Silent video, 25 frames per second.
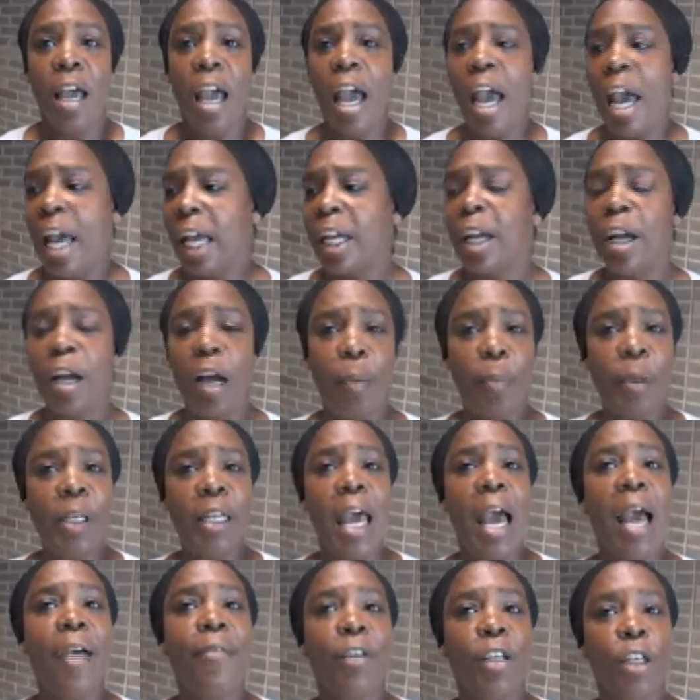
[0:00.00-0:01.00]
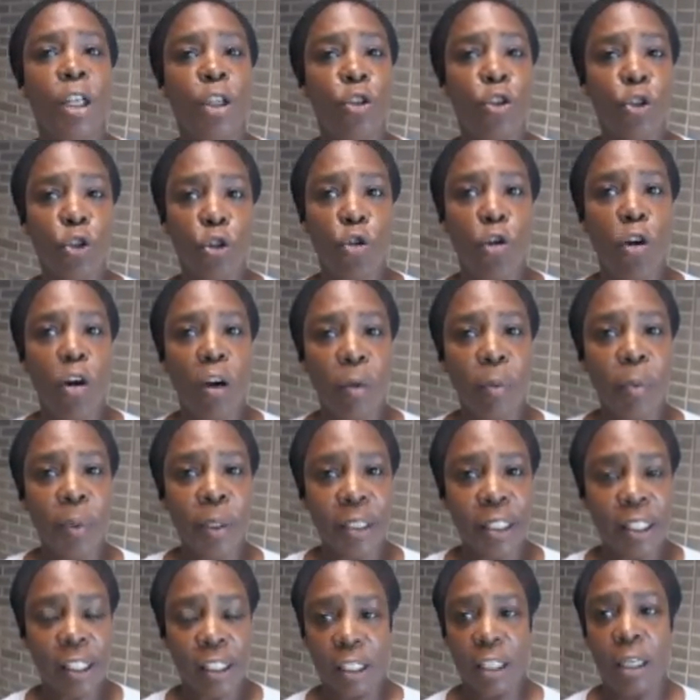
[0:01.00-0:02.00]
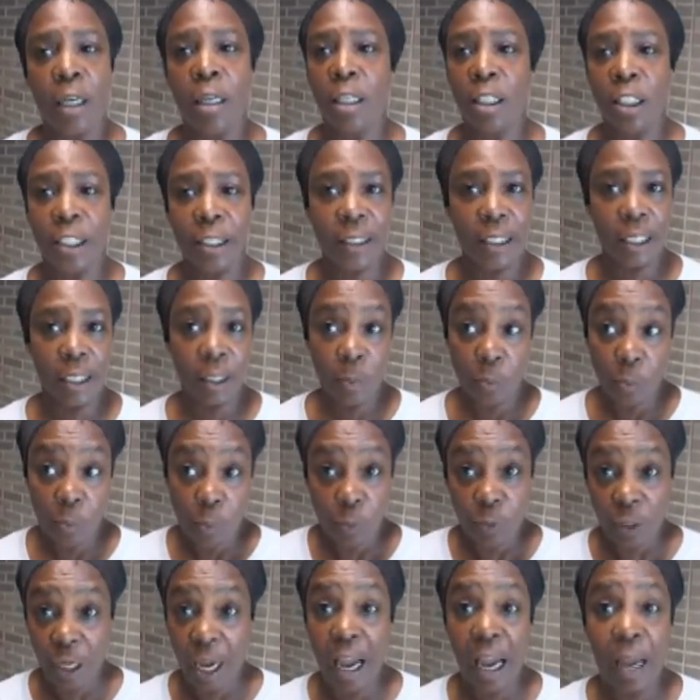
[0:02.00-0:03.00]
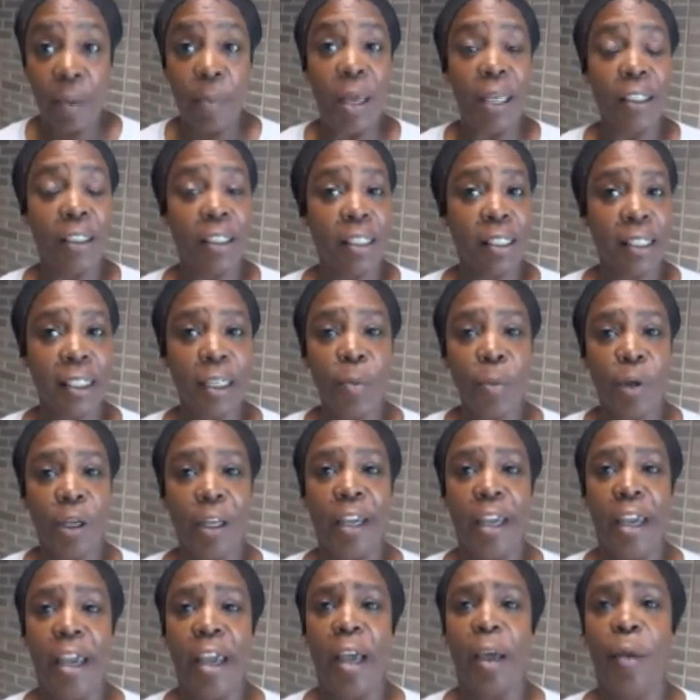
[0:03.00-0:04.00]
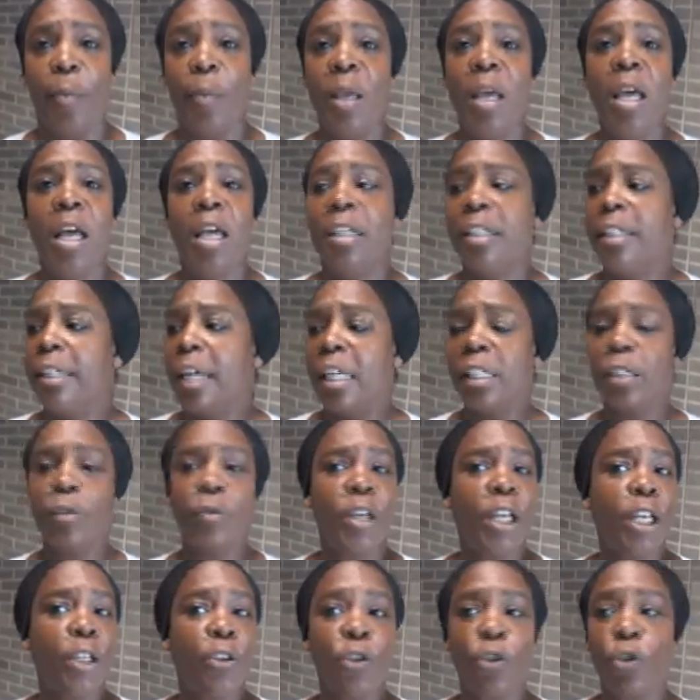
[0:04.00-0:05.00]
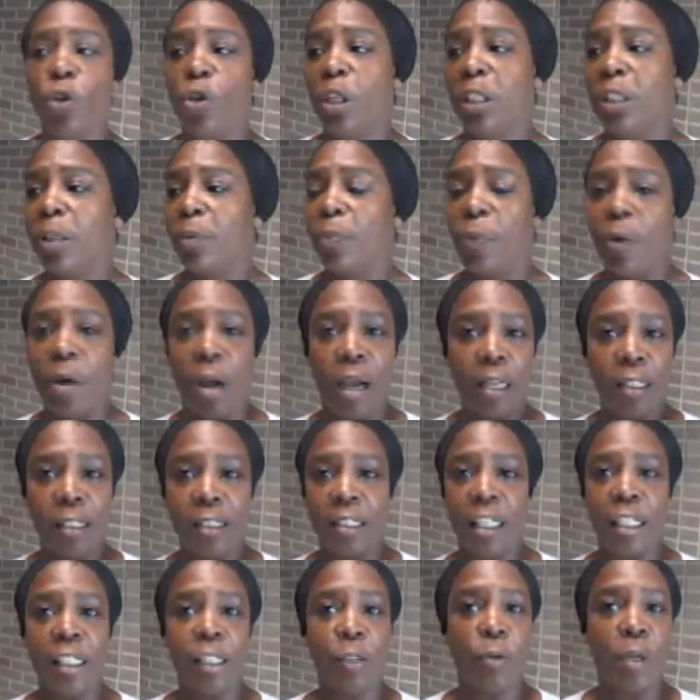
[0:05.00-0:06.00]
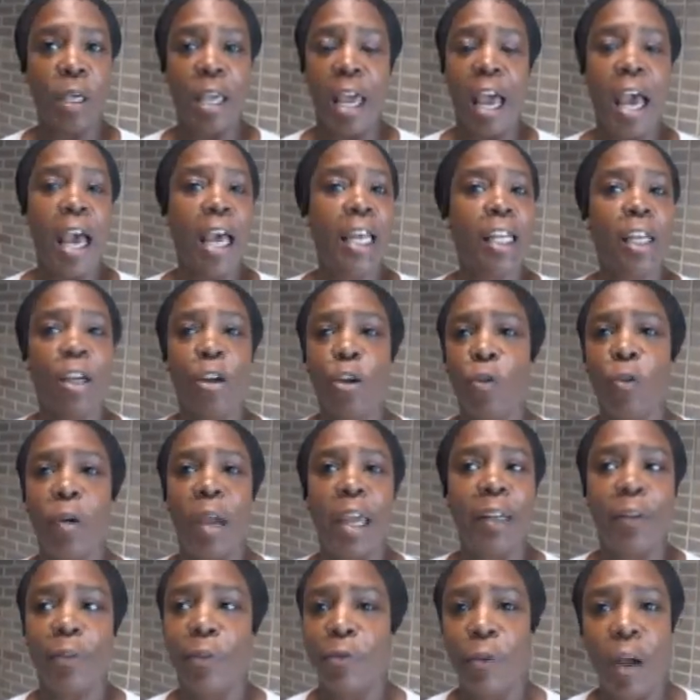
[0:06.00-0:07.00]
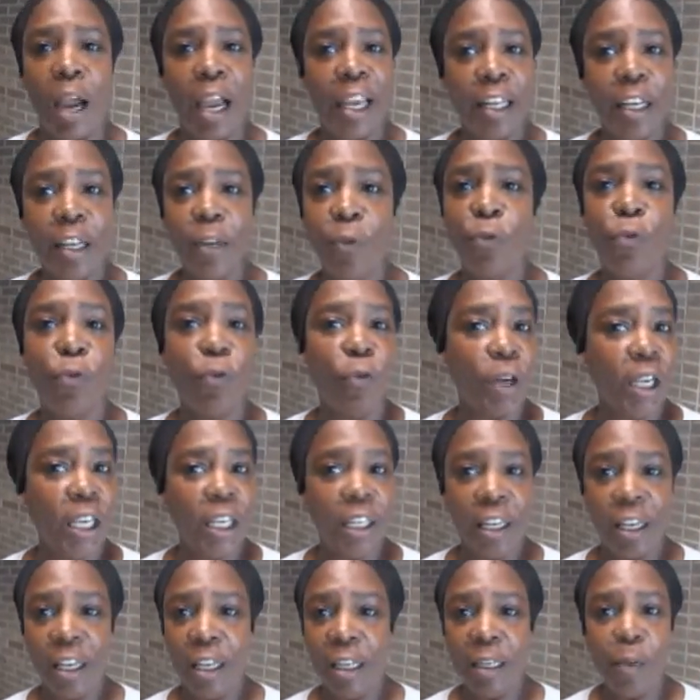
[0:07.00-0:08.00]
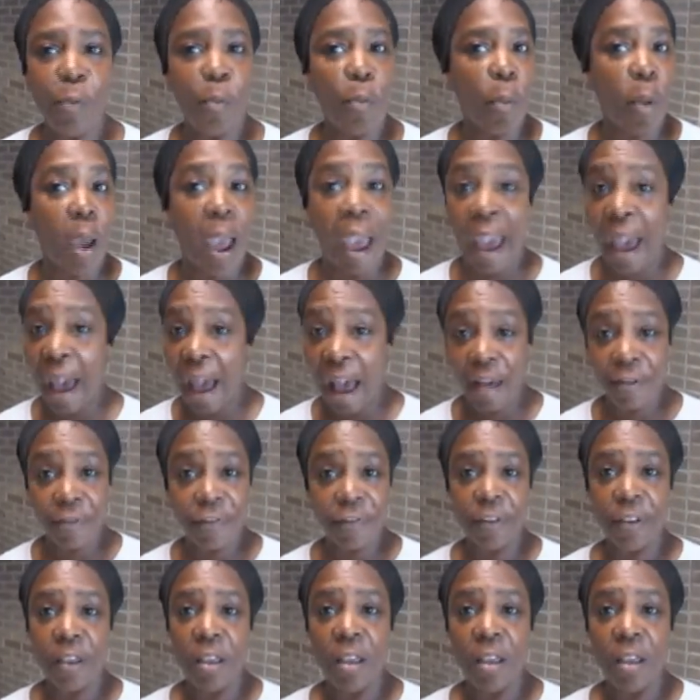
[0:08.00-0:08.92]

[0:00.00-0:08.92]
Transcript: and come and have an enjoyable uh, time at the summer camp. Desiree enjoyed the process we had in creating writing, reading, math,